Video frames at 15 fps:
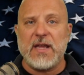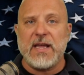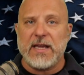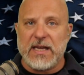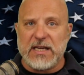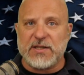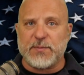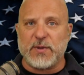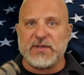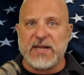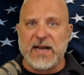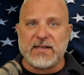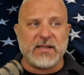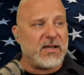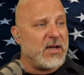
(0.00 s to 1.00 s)
He's
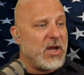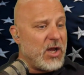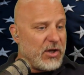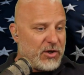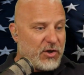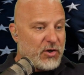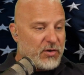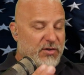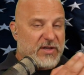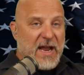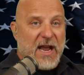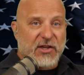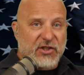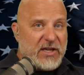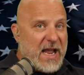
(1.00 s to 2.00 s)
protected. Your
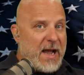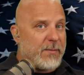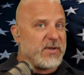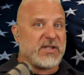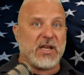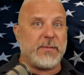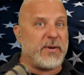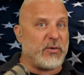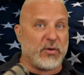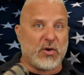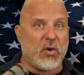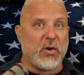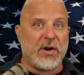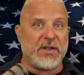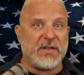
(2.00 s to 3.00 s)
dash cam is going to be
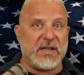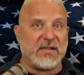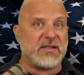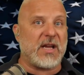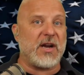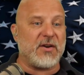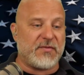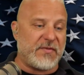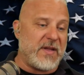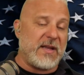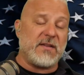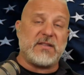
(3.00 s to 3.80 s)
recording the entire thing.